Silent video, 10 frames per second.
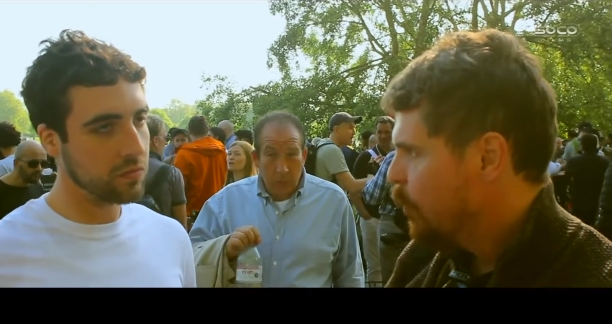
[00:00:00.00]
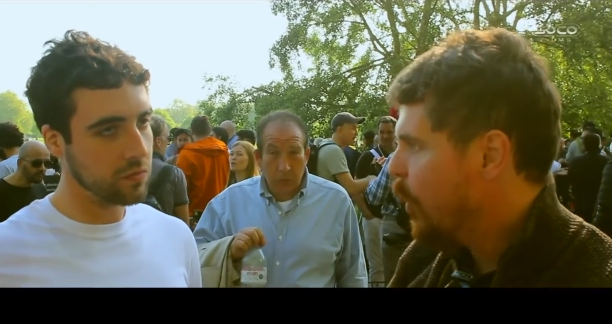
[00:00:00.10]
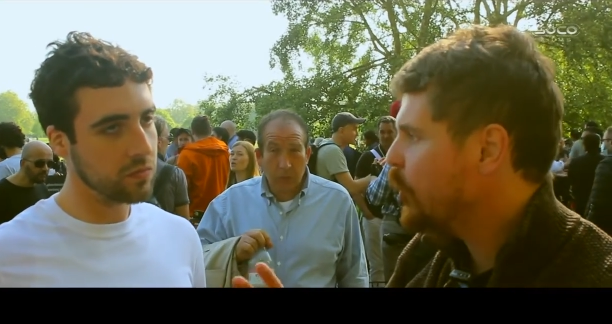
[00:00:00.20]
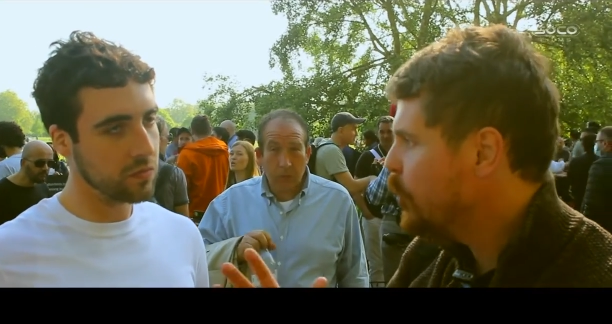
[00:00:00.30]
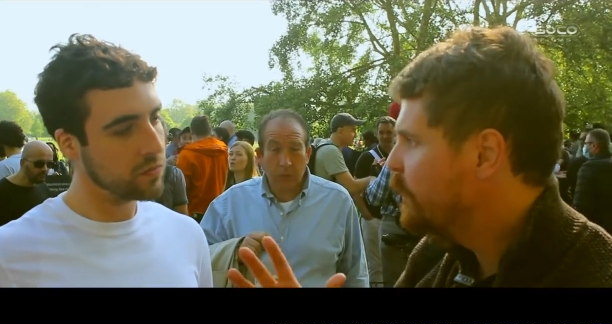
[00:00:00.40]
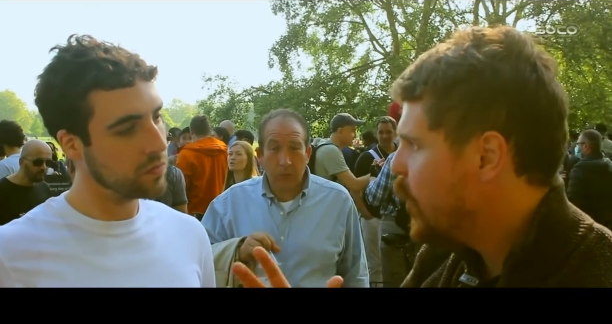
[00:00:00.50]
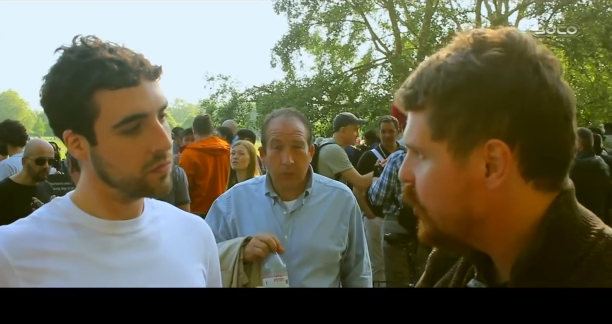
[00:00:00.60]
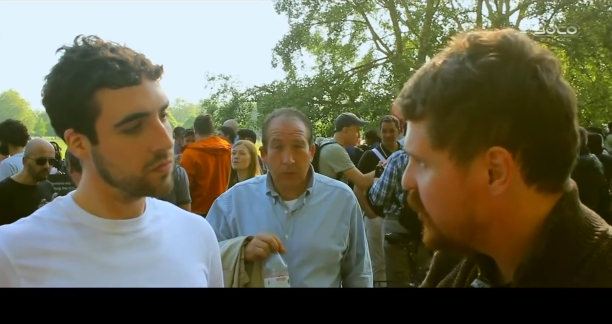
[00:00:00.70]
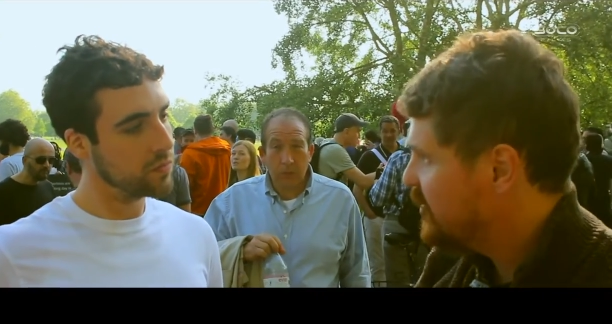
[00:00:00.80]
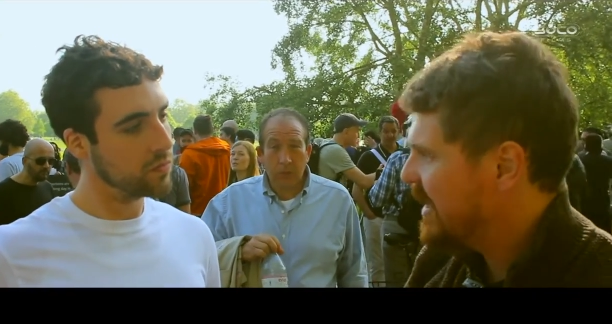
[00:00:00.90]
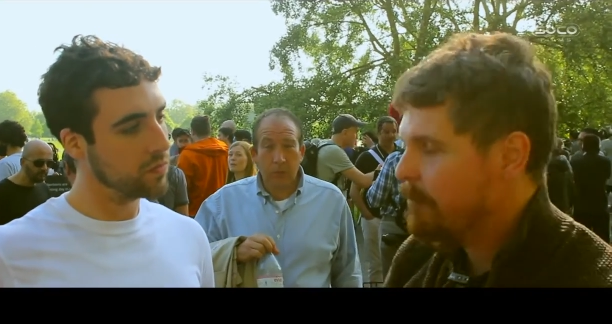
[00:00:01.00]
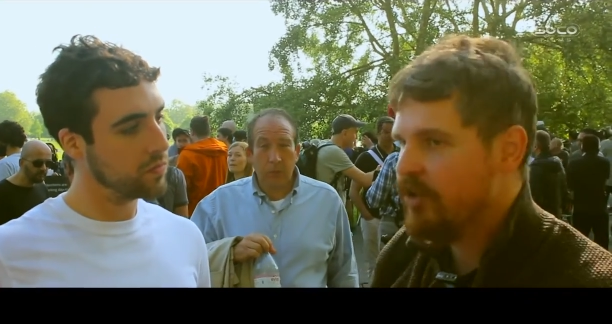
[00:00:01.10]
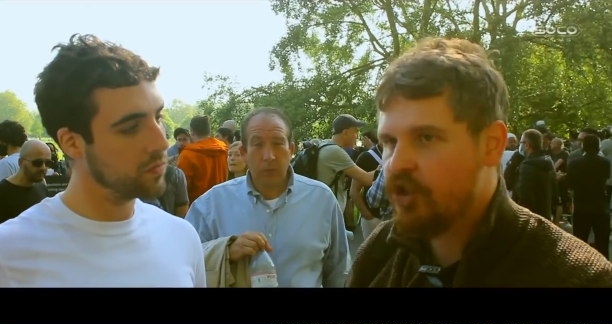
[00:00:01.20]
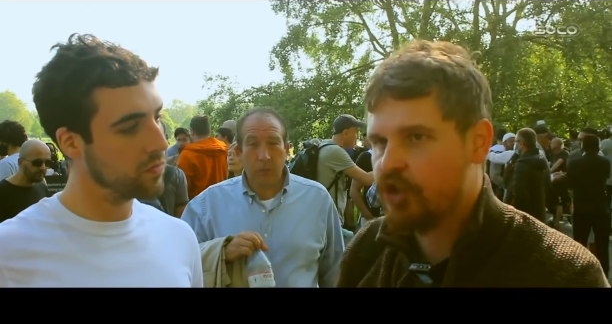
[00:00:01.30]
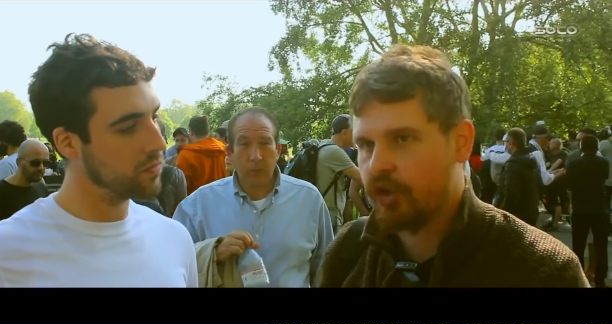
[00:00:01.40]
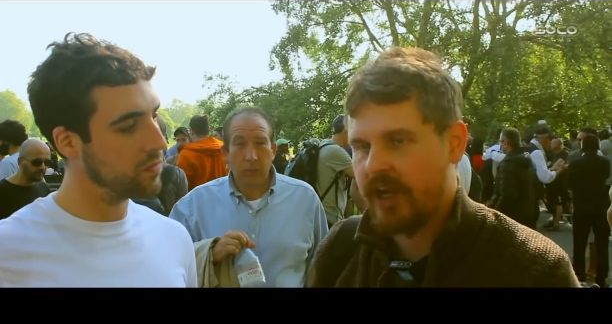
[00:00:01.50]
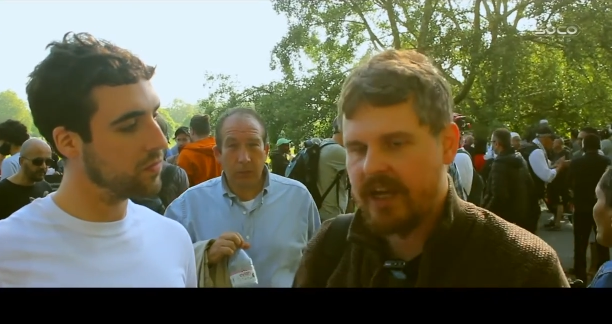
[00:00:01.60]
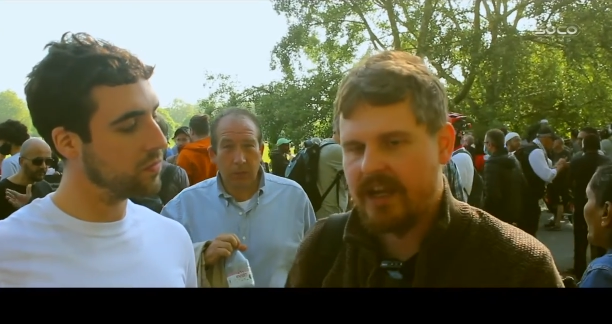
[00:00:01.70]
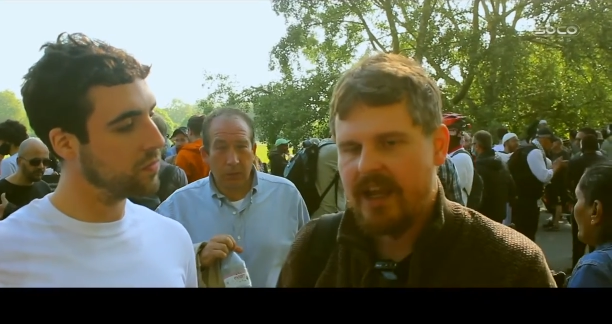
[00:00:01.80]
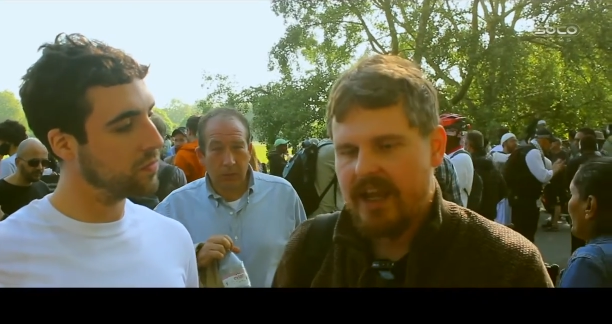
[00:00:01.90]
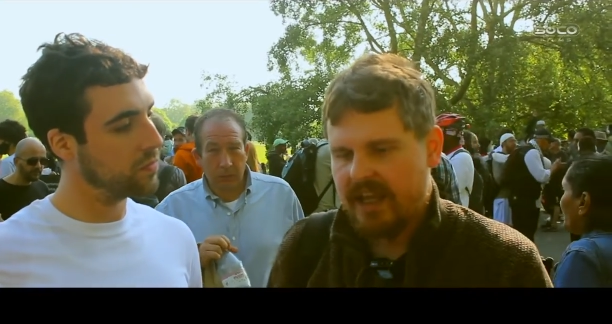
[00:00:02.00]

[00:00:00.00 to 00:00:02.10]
Speaker 1: What you've got to demonstrate